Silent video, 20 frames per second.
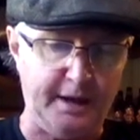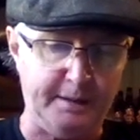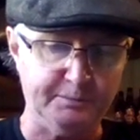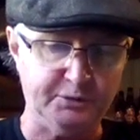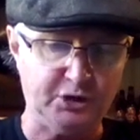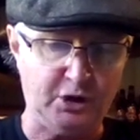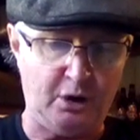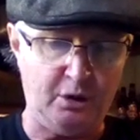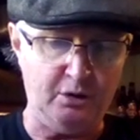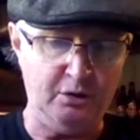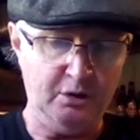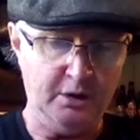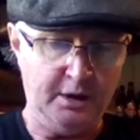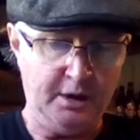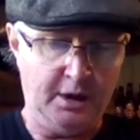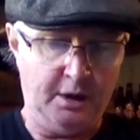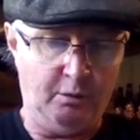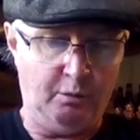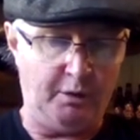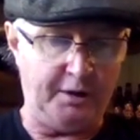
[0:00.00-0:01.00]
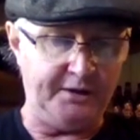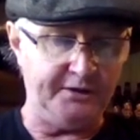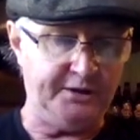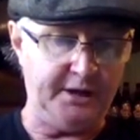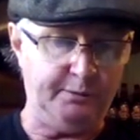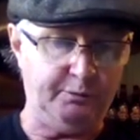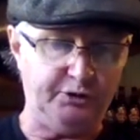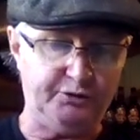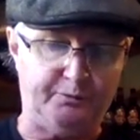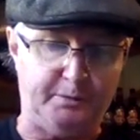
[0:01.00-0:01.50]
So what I
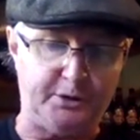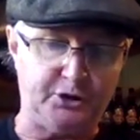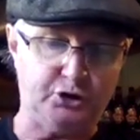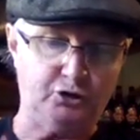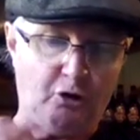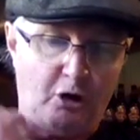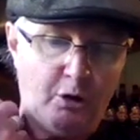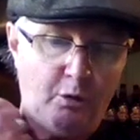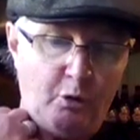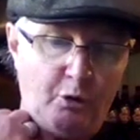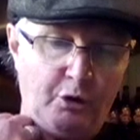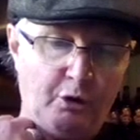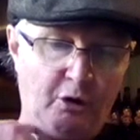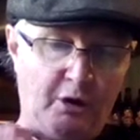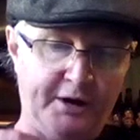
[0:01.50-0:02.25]
did with my strike water,